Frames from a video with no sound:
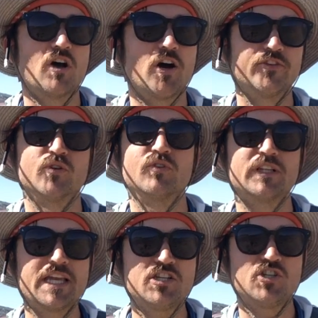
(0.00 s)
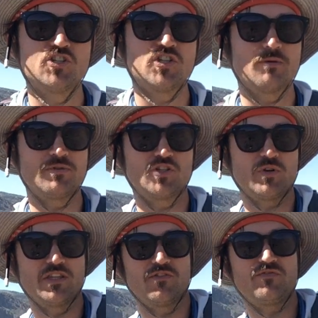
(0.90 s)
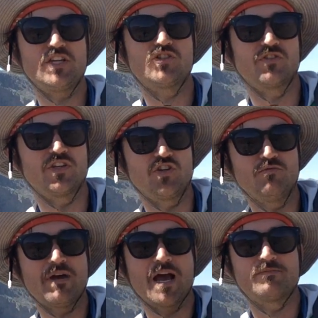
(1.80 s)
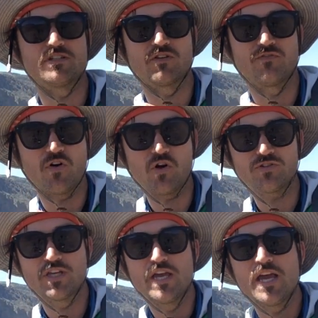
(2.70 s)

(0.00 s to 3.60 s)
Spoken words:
on the relationship between the feature that you mapped as a fault